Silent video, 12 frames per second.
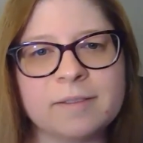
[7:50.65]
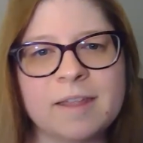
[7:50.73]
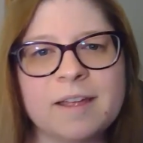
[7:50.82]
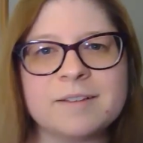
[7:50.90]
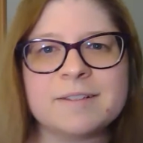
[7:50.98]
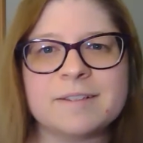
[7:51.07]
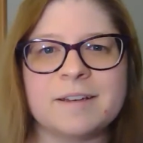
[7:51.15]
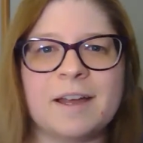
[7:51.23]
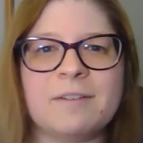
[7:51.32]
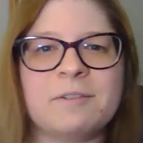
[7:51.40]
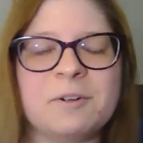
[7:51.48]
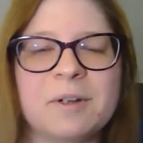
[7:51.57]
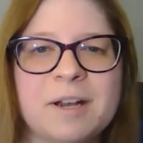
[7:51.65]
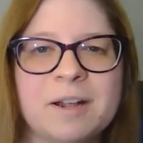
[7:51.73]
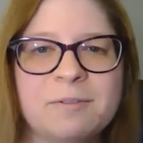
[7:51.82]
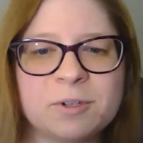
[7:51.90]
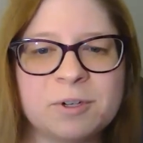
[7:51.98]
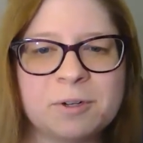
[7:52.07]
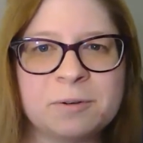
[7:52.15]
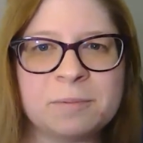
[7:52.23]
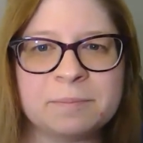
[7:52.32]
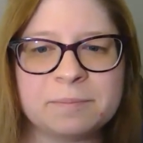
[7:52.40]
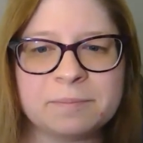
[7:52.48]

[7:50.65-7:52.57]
Thanks. Have a great afternoon.